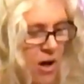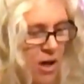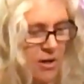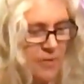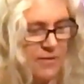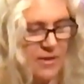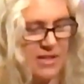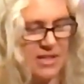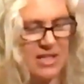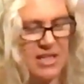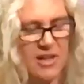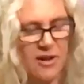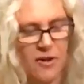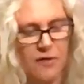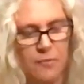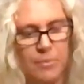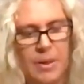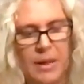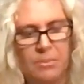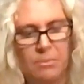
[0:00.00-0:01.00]
All of us here
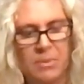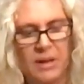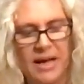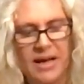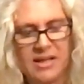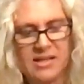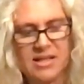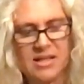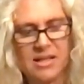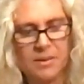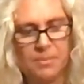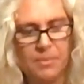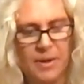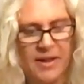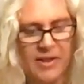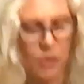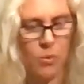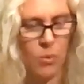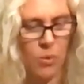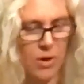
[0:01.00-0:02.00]
have been blessed
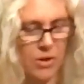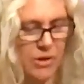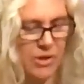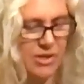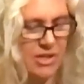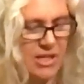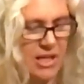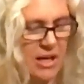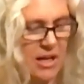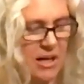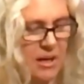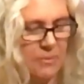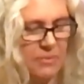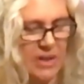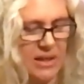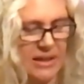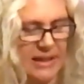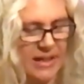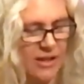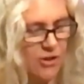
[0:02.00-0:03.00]
by the words,
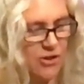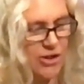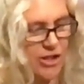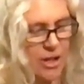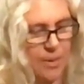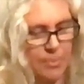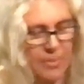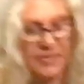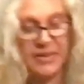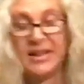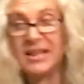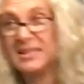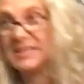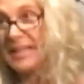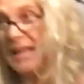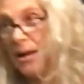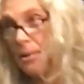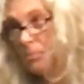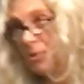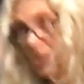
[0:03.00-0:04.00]
the leadership, and the
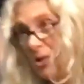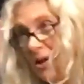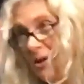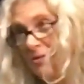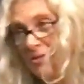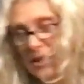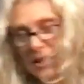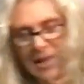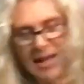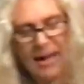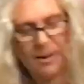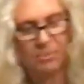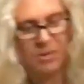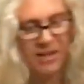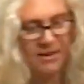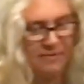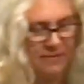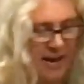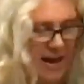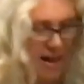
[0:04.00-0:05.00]
example of the Lampley